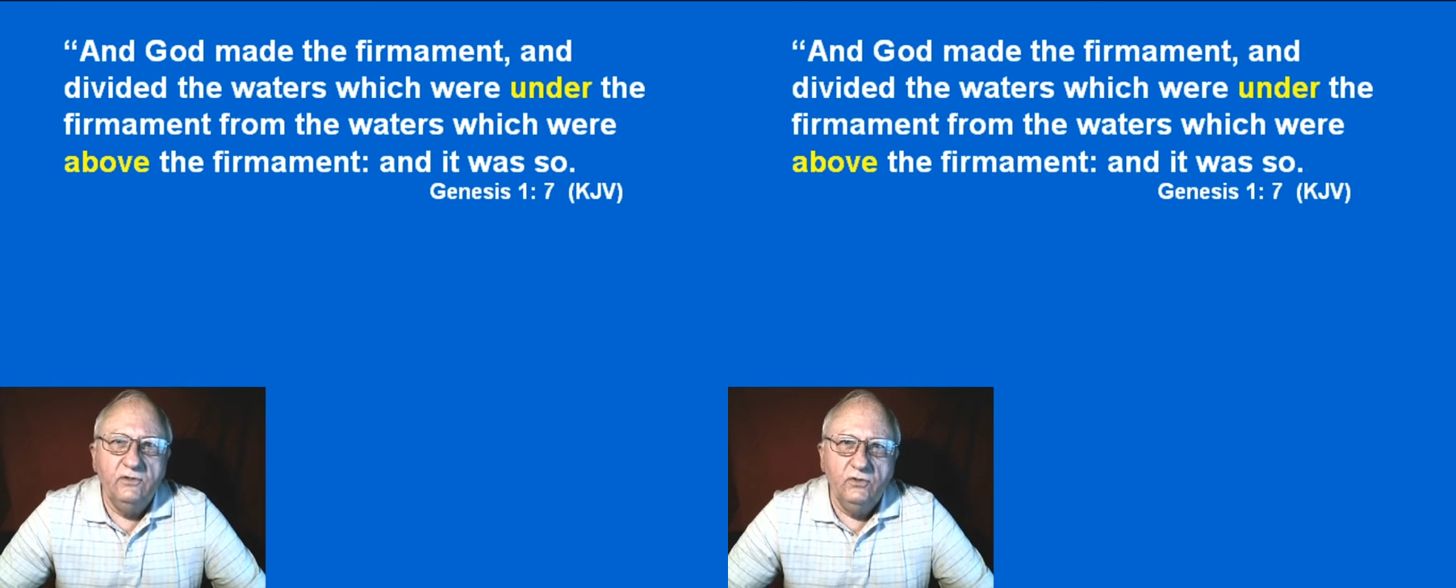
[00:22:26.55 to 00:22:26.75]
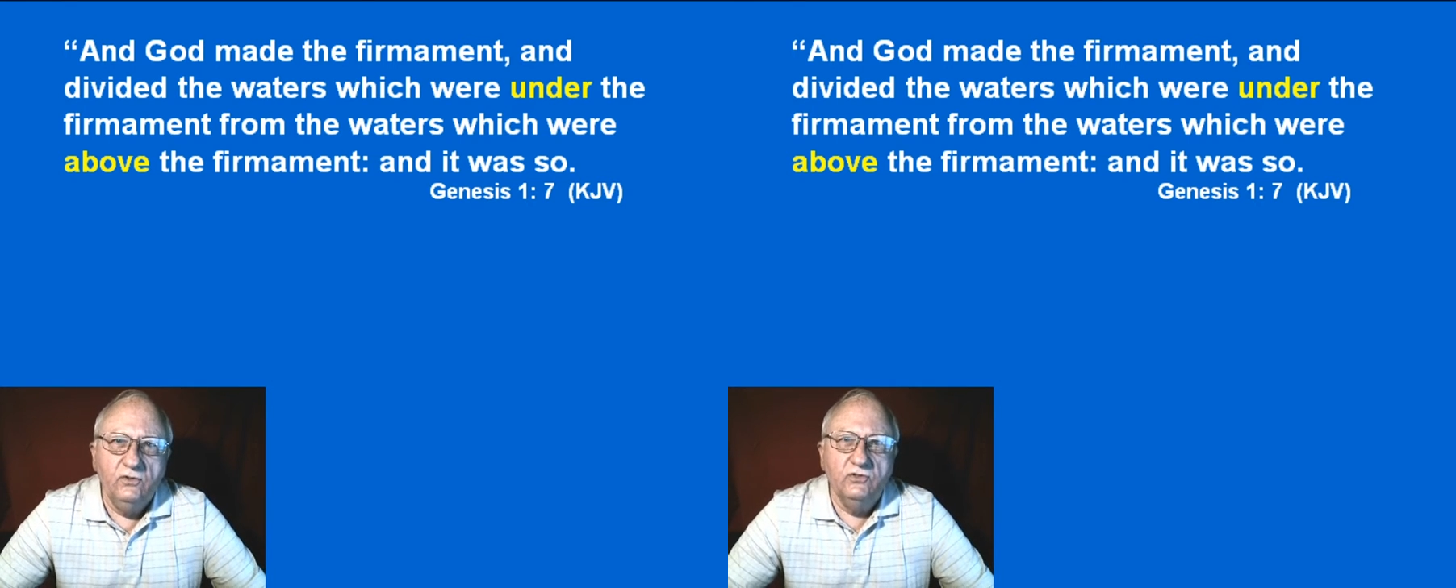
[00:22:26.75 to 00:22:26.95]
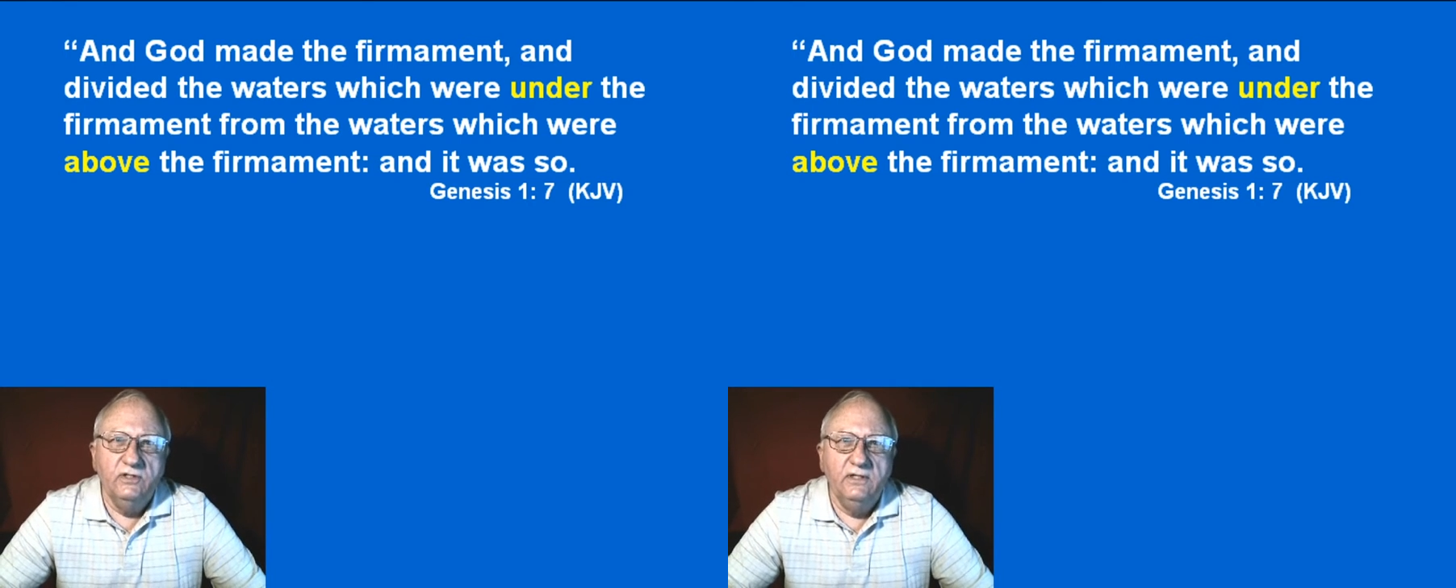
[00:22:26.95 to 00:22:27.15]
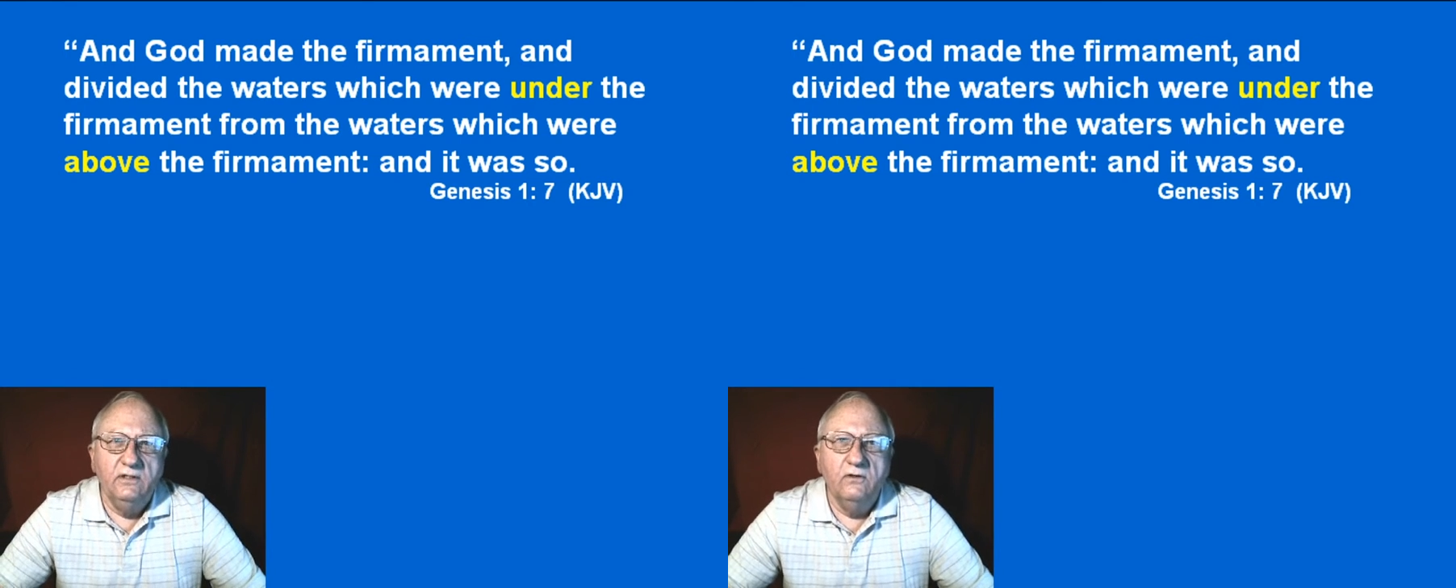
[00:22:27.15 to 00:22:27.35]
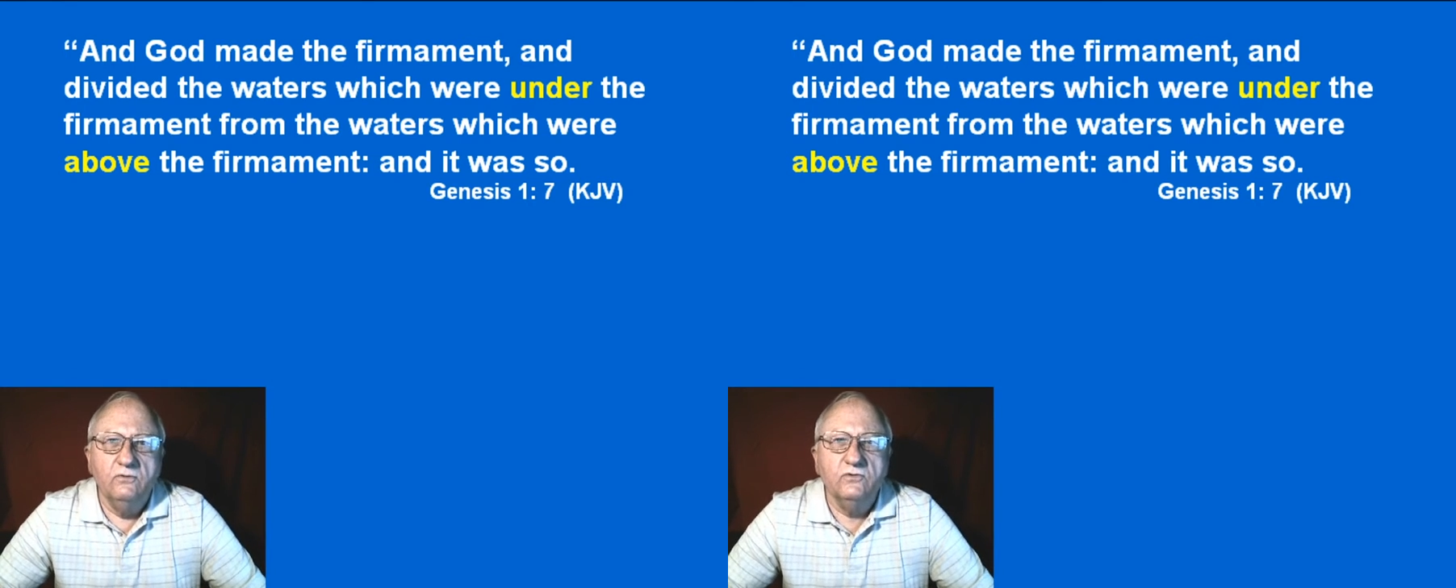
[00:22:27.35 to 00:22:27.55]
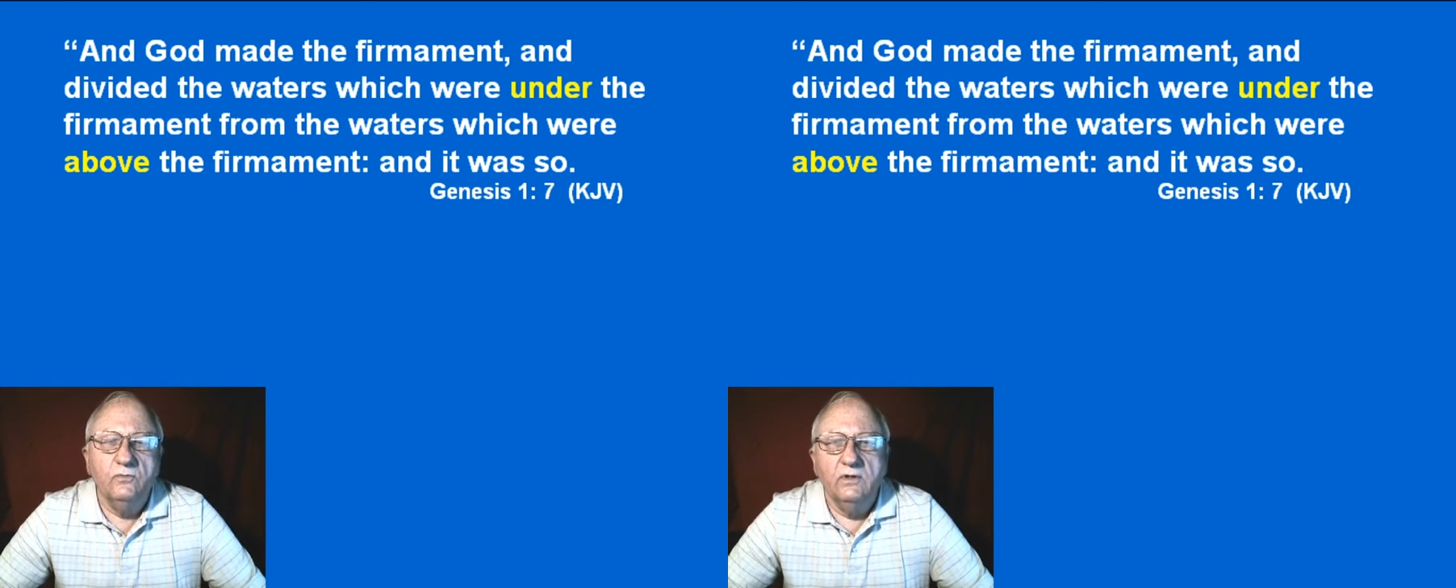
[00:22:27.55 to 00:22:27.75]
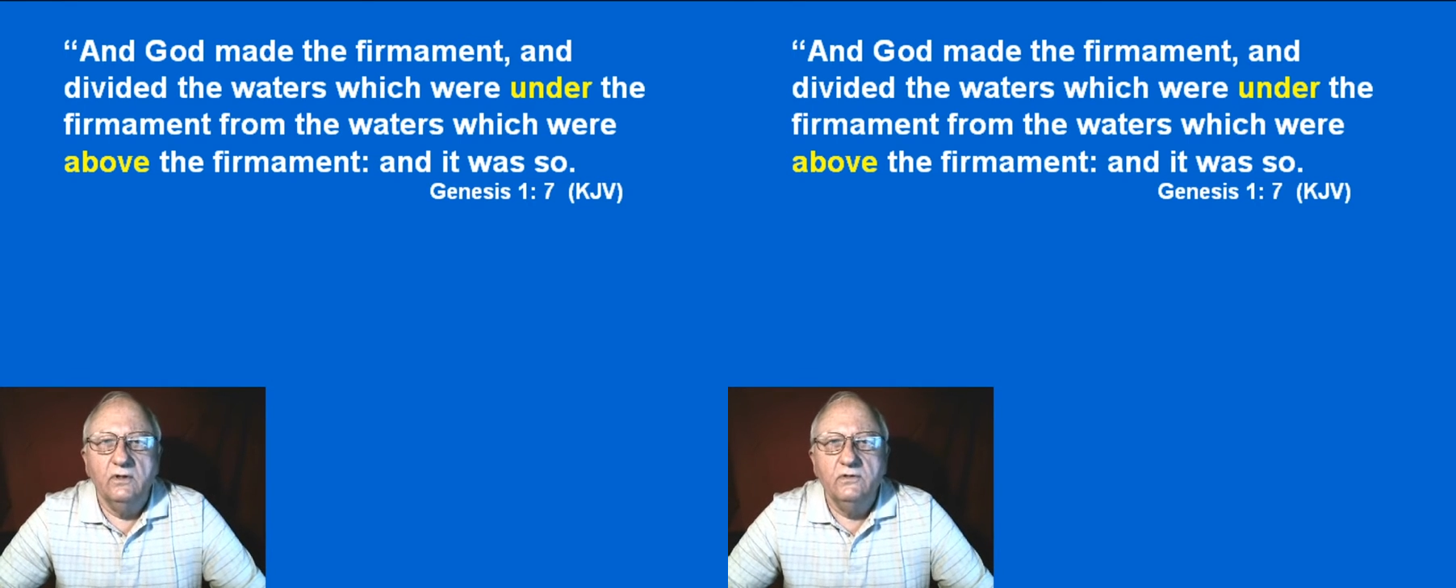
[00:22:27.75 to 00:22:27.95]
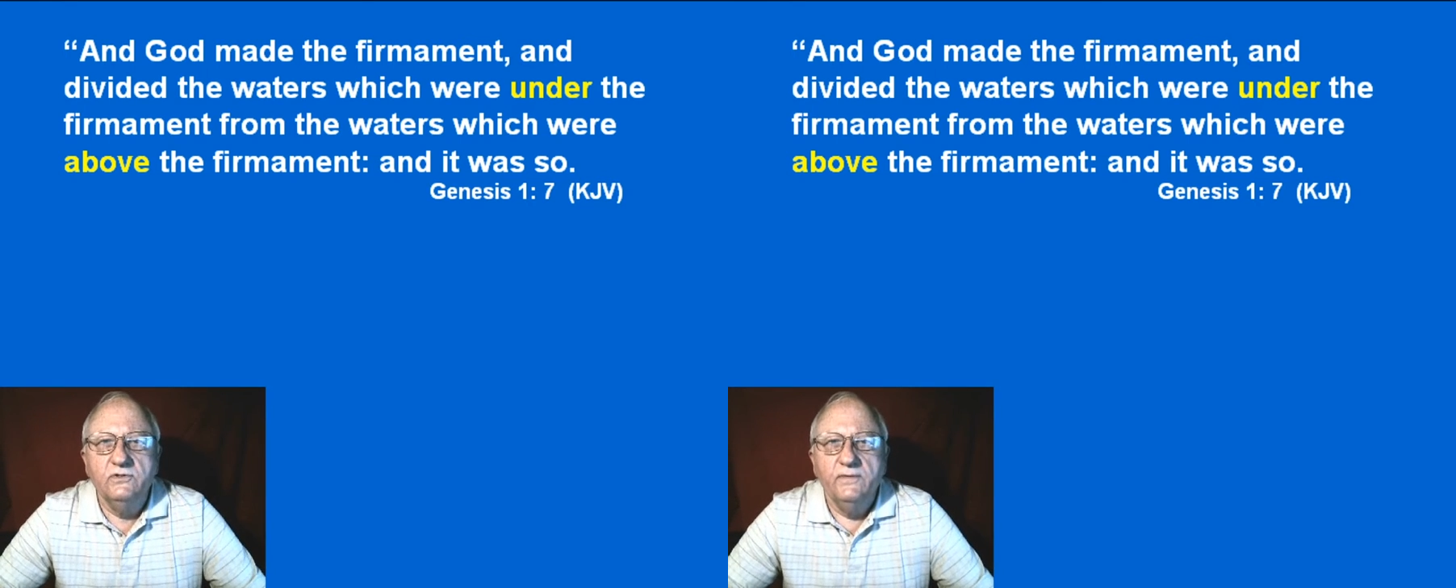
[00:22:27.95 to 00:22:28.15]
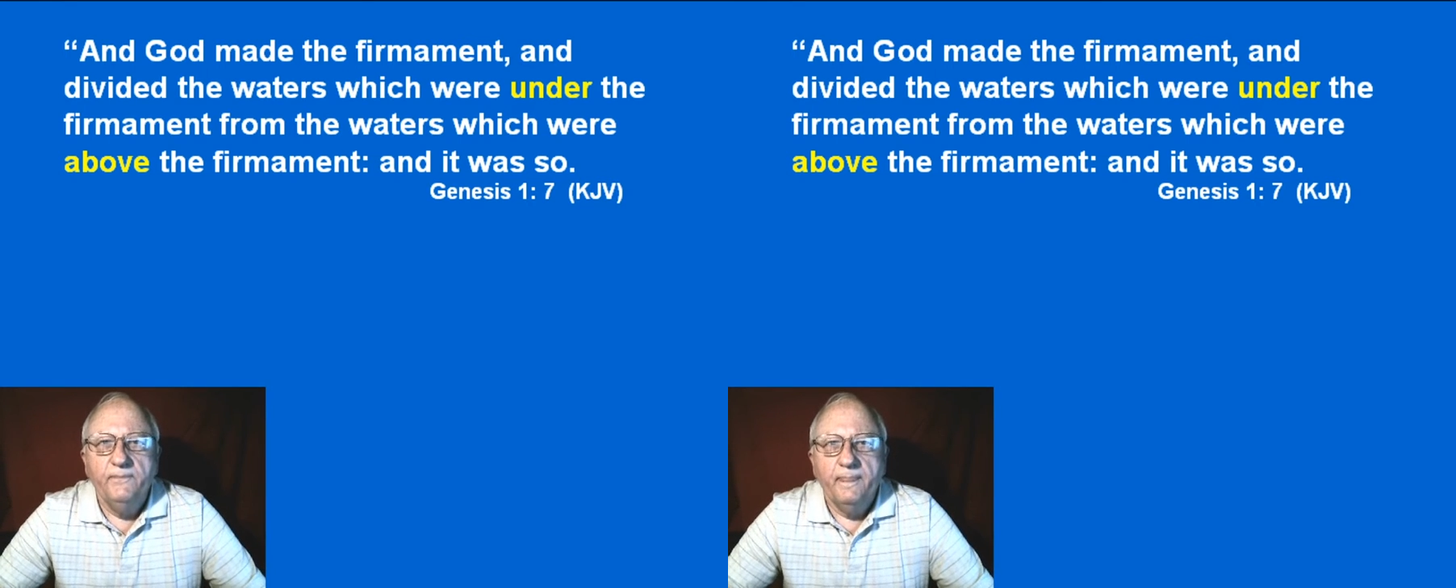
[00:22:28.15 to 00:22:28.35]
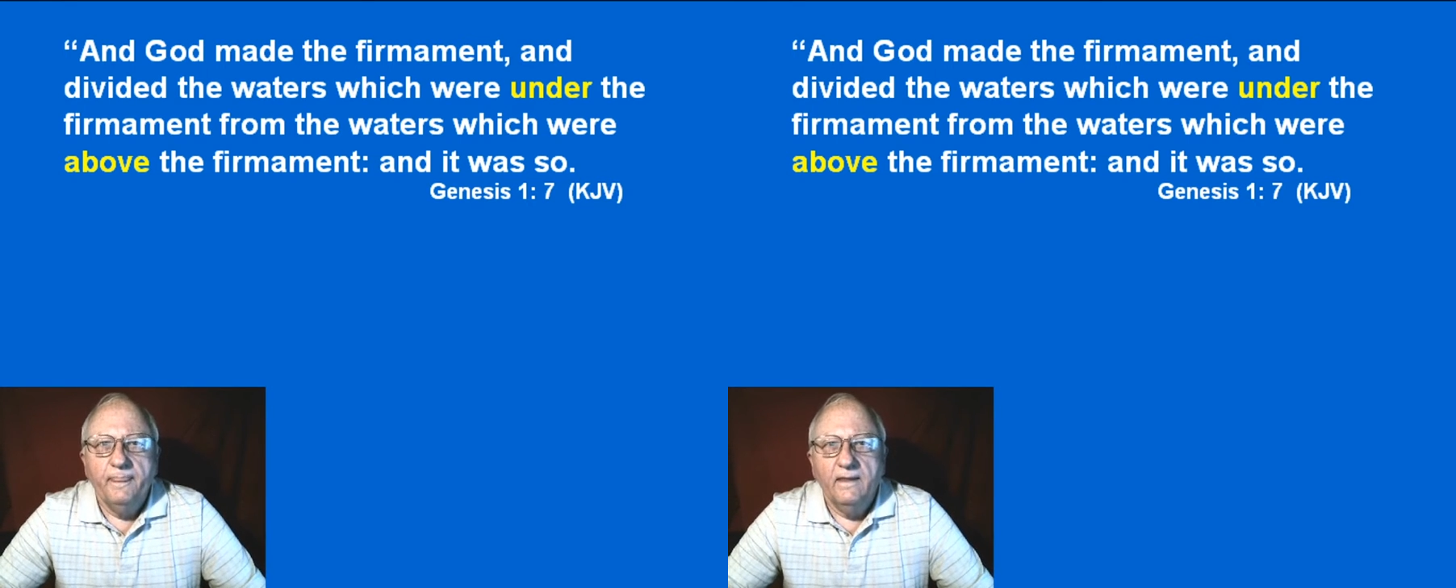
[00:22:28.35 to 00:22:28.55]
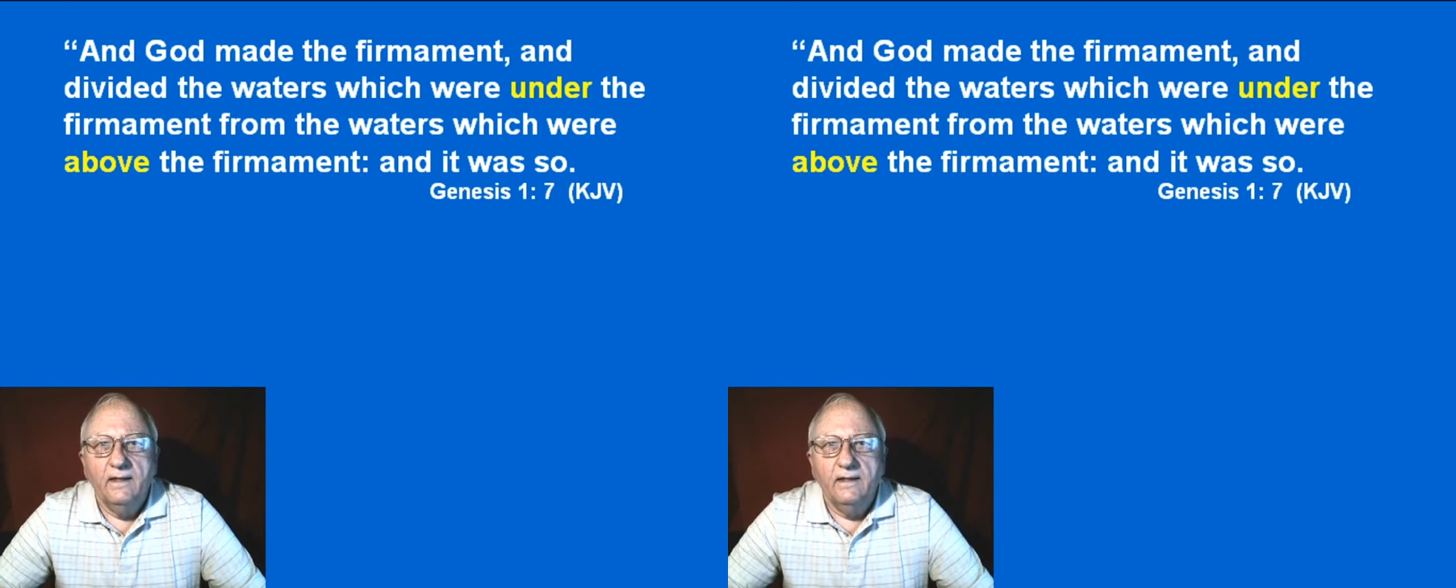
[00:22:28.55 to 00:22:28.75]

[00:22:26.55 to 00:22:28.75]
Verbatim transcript: using those words